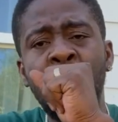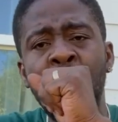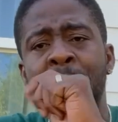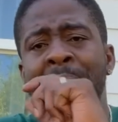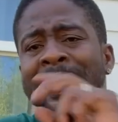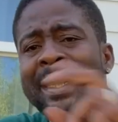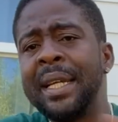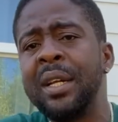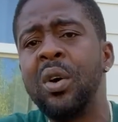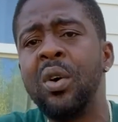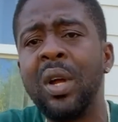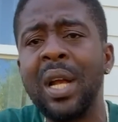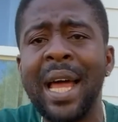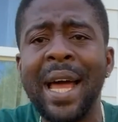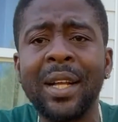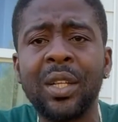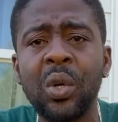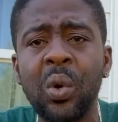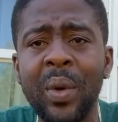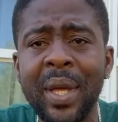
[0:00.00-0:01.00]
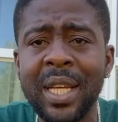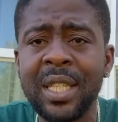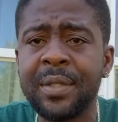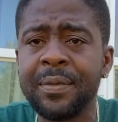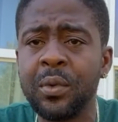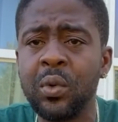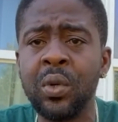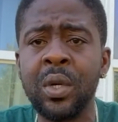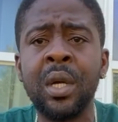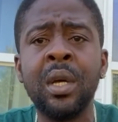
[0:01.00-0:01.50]
when I say don't like to waste
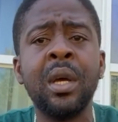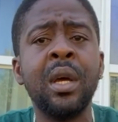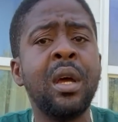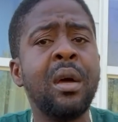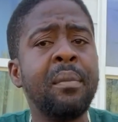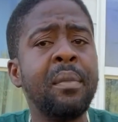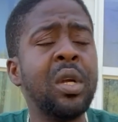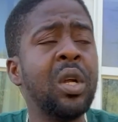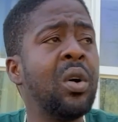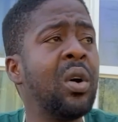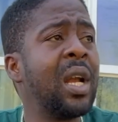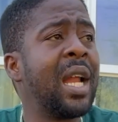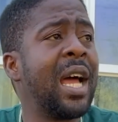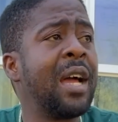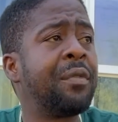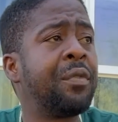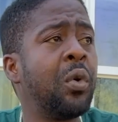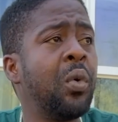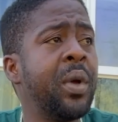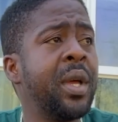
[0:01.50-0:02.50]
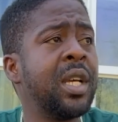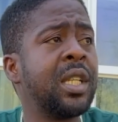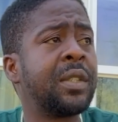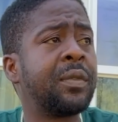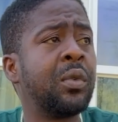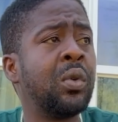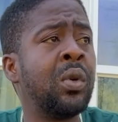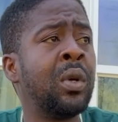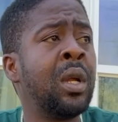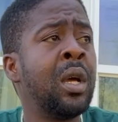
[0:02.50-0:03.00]
food, but don't like to waste
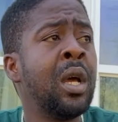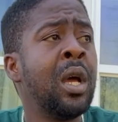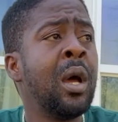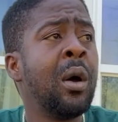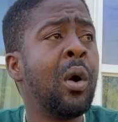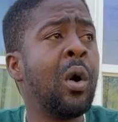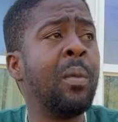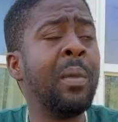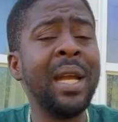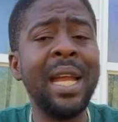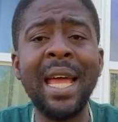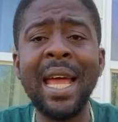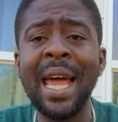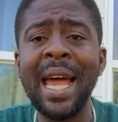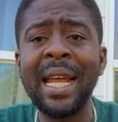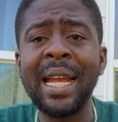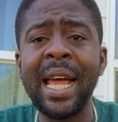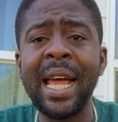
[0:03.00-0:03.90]
food. On my day an